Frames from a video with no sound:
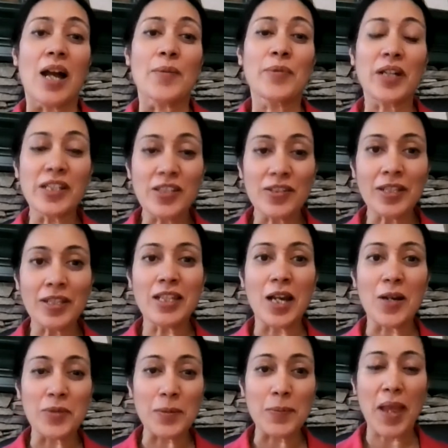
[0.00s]
I'm continuing
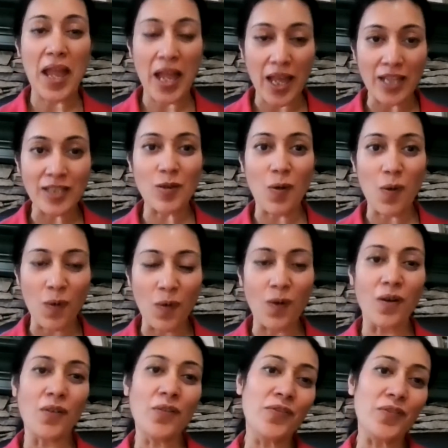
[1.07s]
down the path
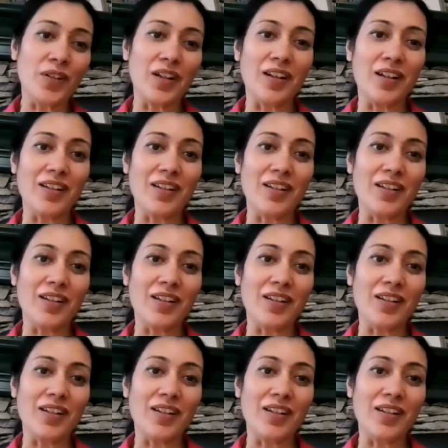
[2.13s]
of